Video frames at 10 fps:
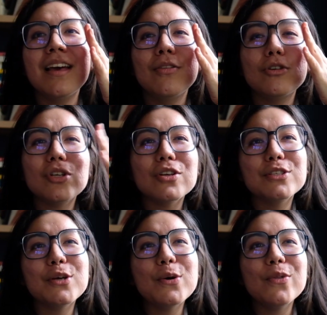There's
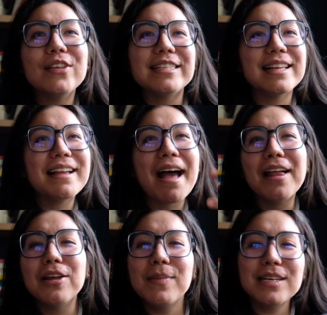also this like
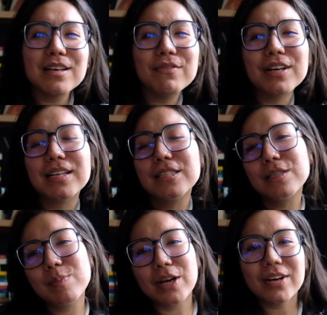element of a
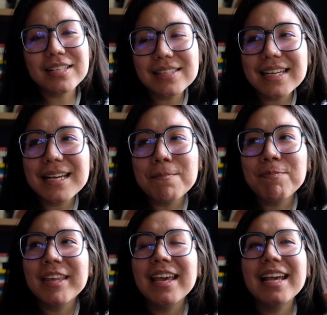conspiracy.
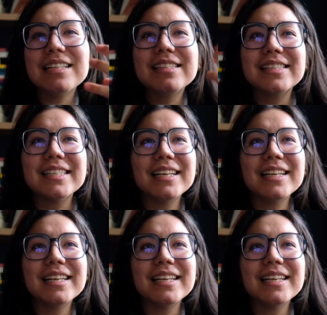It's